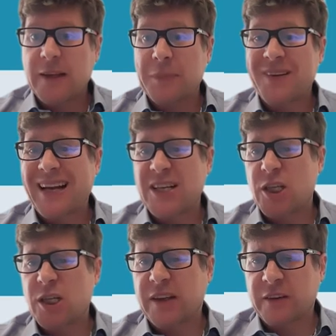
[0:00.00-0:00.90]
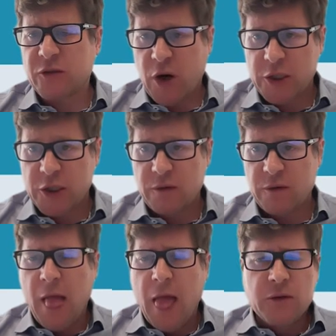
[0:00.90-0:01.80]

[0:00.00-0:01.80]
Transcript: substantial extractions.